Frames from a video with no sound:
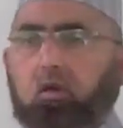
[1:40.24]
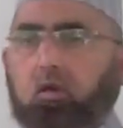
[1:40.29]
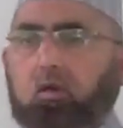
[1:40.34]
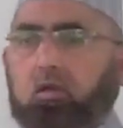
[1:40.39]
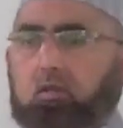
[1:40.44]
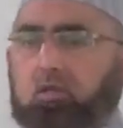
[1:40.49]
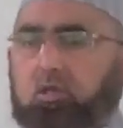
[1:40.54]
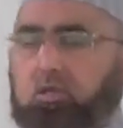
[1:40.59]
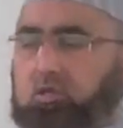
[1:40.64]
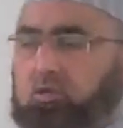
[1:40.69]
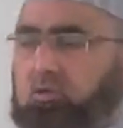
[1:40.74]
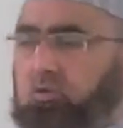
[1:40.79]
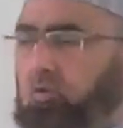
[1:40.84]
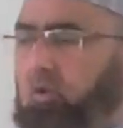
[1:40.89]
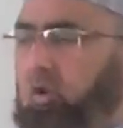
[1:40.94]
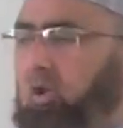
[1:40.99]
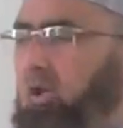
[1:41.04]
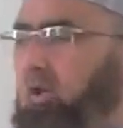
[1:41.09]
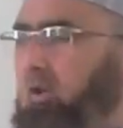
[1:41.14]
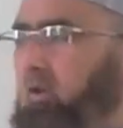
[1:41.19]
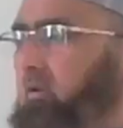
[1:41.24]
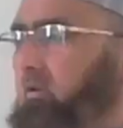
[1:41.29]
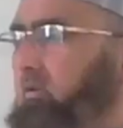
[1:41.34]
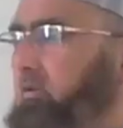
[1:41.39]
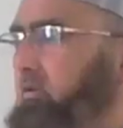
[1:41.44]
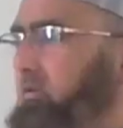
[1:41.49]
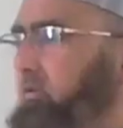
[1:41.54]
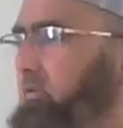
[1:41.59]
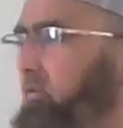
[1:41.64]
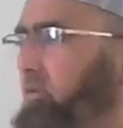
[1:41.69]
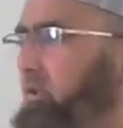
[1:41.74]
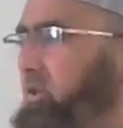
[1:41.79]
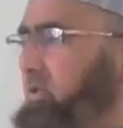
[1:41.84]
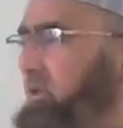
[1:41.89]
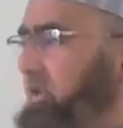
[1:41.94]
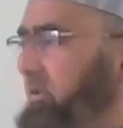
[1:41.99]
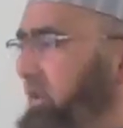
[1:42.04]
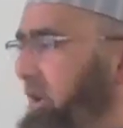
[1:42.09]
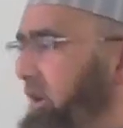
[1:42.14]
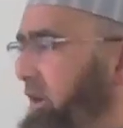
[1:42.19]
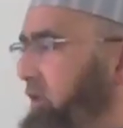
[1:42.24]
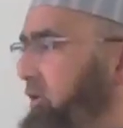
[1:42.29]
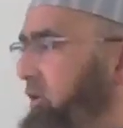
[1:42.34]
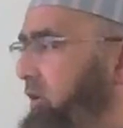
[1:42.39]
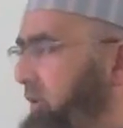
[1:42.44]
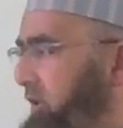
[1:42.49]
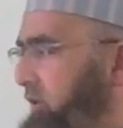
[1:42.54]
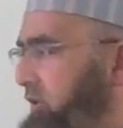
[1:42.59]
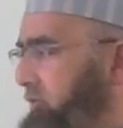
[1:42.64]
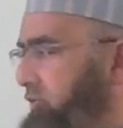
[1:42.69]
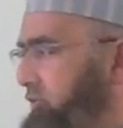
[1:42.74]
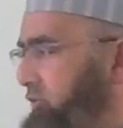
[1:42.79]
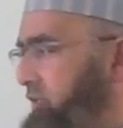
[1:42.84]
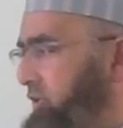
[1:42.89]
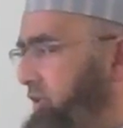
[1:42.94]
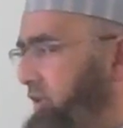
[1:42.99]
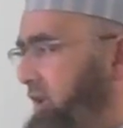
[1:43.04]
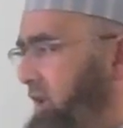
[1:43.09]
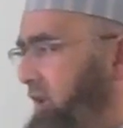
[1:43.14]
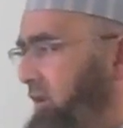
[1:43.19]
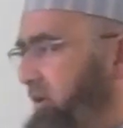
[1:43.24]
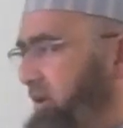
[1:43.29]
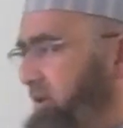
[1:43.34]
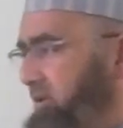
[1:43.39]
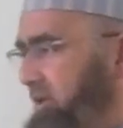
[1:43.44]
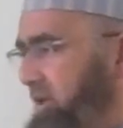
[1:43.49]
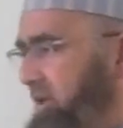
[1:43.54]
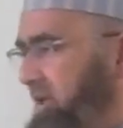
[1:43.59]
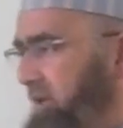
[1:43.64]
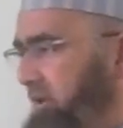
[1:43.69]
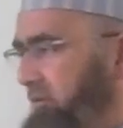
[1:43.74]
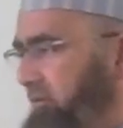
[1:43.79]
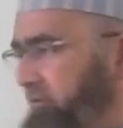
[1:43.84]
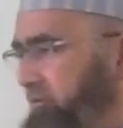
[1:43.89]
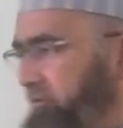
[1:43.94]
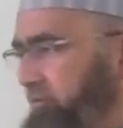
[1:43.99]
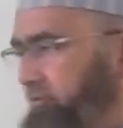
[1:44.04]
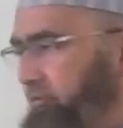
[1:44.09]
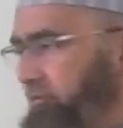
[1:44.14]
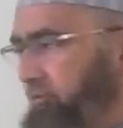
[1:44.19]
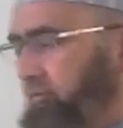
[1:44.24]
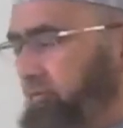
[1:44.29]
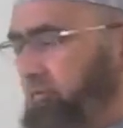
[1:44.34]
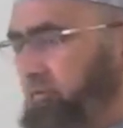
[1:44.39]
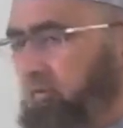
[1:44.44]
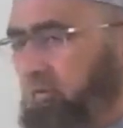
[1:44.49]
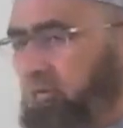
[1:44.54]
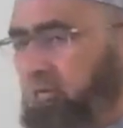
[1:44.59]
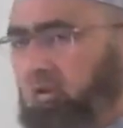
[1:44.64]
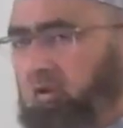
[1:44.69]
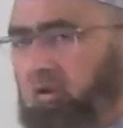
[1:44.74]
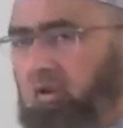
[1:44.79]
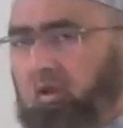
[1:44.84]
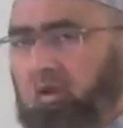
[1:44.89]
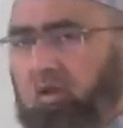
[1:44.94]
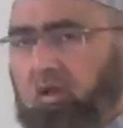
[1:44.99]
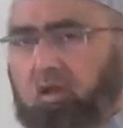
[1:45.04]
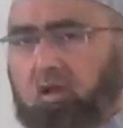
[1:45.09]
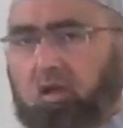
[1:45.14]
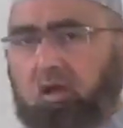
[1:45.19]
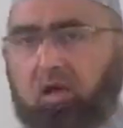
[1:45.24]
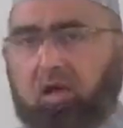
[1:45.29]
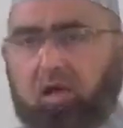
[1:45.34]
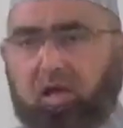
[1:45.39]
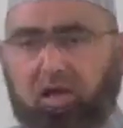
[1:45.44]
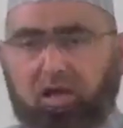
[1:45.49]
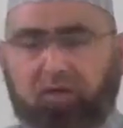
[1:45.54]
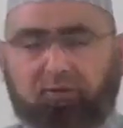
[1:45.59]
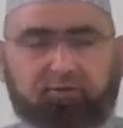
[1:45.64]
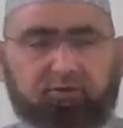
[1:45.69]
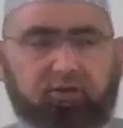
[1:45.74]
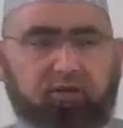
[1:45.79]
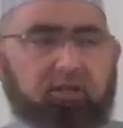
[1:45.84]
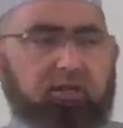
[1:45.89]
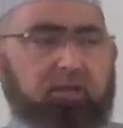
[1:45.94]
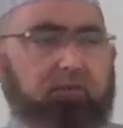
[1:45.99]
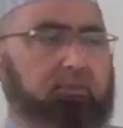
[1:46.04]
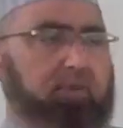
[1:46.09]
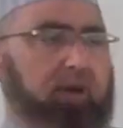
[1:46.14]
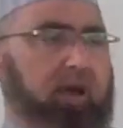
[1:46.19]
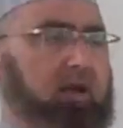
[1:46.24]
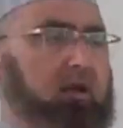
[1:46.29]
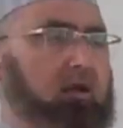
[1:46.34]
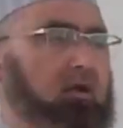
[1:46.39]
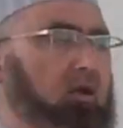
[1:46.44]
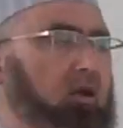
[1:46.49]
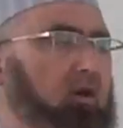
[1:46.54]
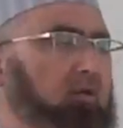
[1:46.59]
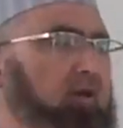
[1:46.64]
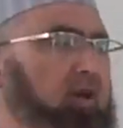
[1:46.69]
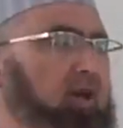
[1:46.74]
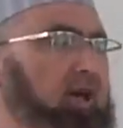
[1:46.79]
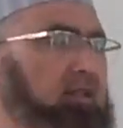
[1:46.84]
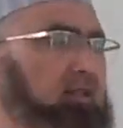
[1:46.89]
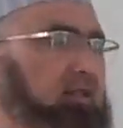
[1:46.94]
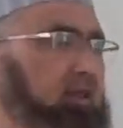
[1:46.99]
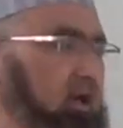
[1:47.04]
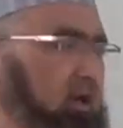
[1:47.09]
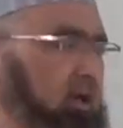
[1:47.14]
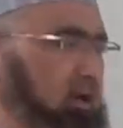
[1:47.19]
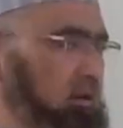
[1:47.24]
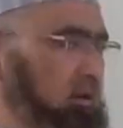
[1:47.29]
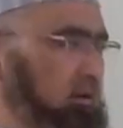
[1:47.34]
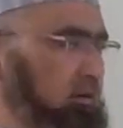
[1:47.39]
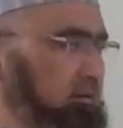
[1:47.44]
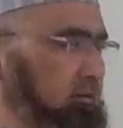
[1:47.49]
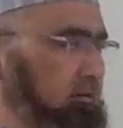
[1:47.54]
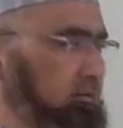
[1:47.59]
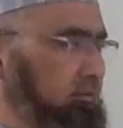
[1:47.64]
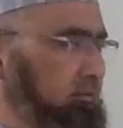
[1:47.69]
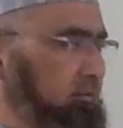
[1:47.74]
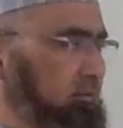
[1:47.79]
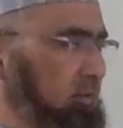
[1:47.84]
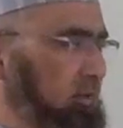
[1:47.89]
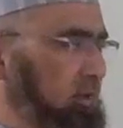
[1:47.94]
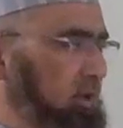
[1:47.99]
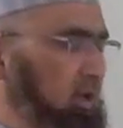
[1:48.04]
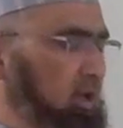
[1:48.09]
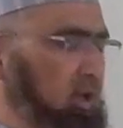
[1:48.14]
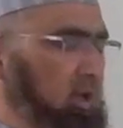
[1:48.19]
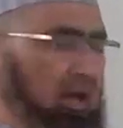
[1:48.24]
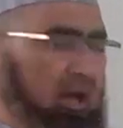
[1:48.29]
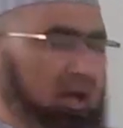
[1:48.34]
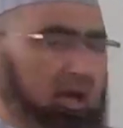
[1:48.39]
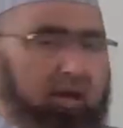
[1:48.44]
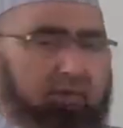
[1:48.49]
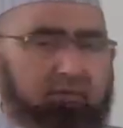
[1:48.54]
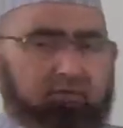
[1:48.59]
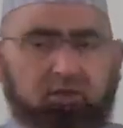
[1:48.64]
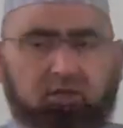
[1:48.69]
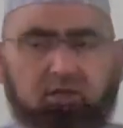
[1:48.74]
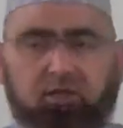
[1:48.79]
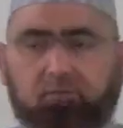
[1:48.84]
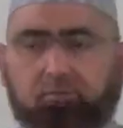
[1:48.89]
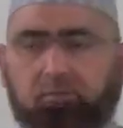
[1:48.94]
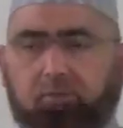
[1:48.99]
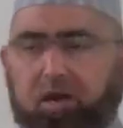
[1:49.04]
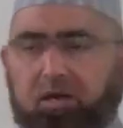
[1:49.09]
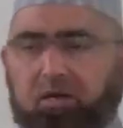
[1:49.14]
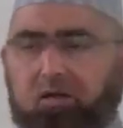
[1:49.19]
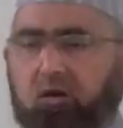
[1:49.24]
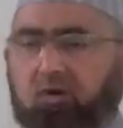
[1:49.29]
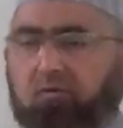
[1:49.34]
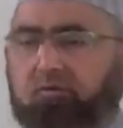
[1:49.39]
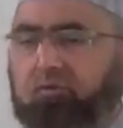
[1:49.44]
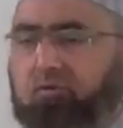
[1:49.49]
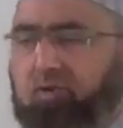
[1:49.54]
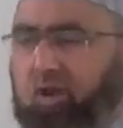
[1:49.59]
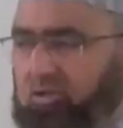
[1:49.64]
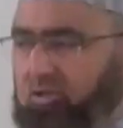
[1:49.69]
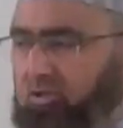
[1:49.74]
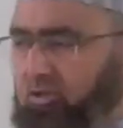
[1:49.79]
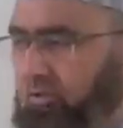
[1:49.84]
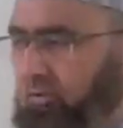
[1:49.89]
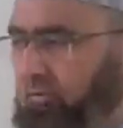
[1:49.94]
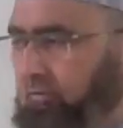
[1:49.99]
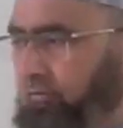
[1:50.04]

This surah was revealed to our Rasul sallallahu alaihi wasallam after the Battle of Khandaq, after the Battle of Trench.